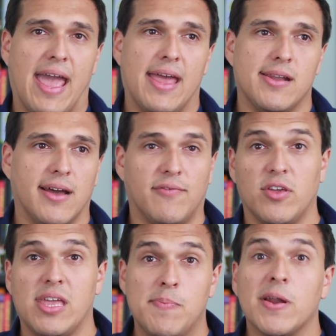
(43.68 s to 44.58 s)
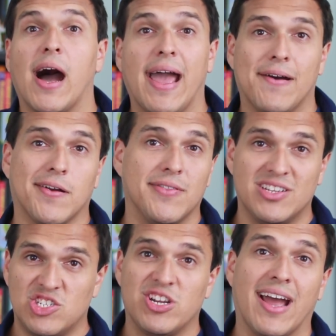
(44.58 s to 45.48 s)
And uh, if you keep an eye out on
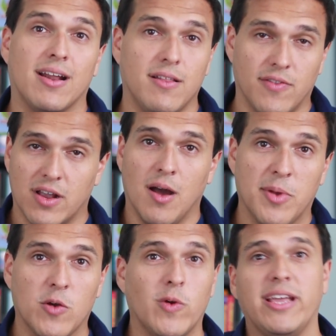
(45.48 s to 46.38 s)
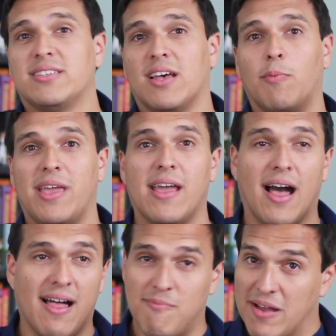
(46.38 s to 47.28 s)
this channel in the coming weeks, I'll be
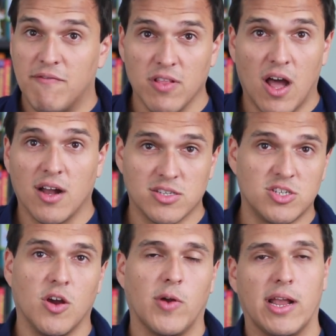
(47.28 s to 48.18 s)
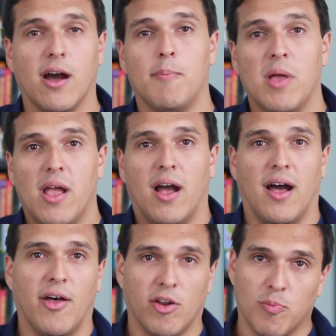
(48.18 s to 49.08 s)
I'll have my vlogs going up.
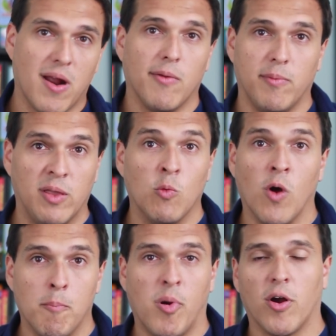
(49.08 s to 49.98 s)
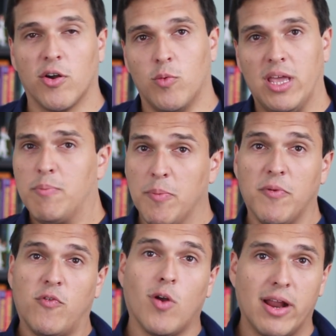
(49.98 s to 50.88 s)
Uh, it'll probably be one part a week. But
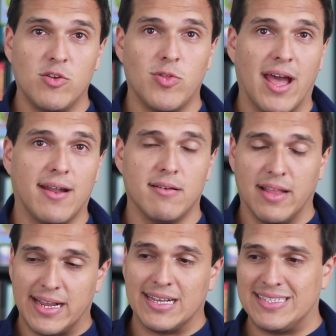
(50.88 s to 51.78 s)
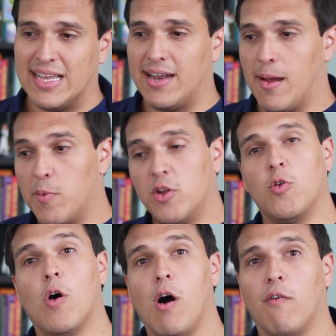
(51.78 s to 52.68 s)
before I do that, like I said, I'm going to
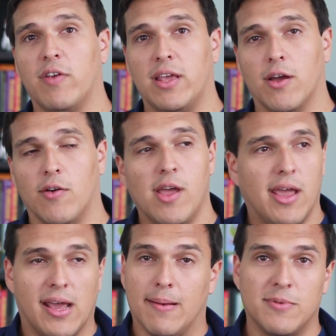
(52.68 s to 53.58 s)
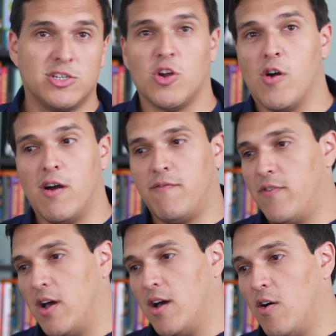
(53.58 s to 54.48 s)
do a haul video and I'm going to show off
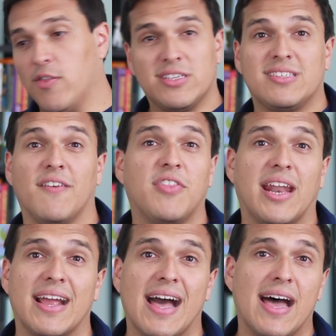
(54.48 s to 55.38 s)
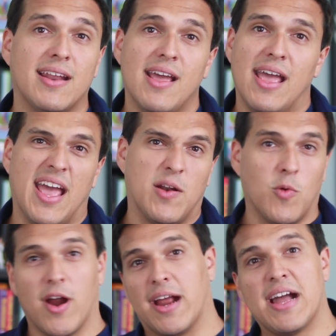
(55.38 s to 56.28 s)
uh, all the stuff that I got and
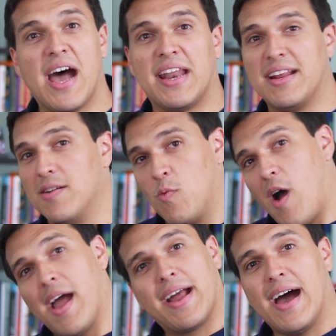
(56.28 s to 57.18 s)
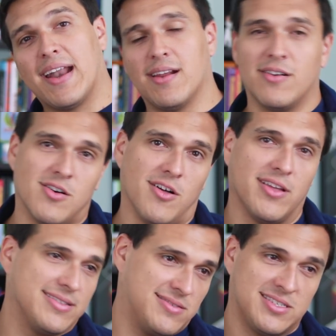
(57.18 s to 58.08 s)
where I got it and why I got it and all
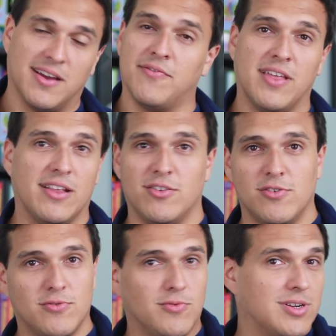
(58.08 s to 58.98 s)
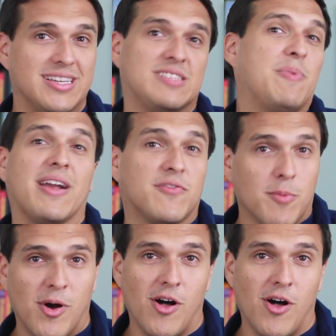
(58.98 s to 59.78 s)
that stuff that you would expect from a